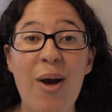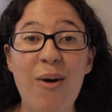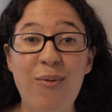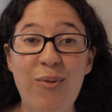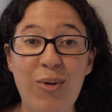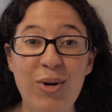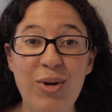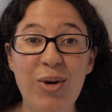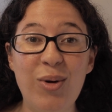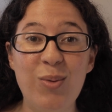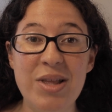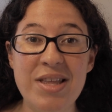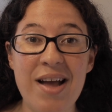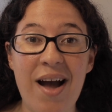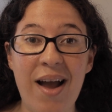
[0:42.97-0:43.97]
for your
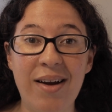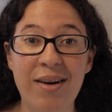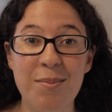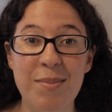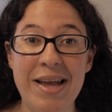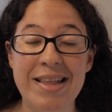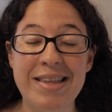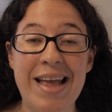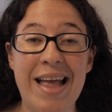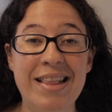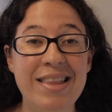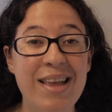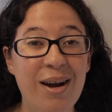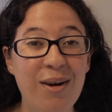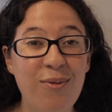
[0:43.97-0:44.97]
retirement
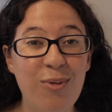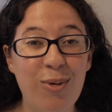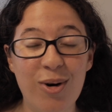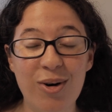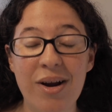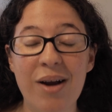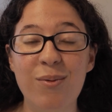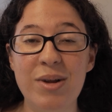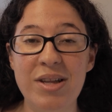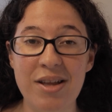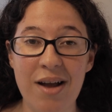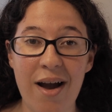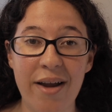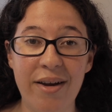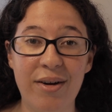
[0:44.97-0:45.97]
and therefore
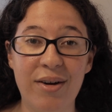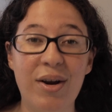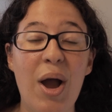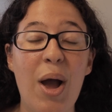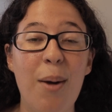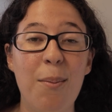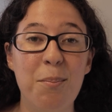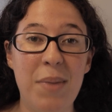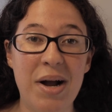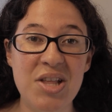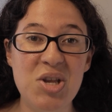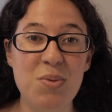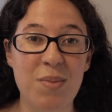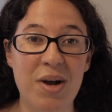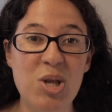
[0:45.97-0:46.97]
retire
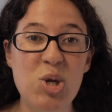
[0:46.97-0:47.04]
much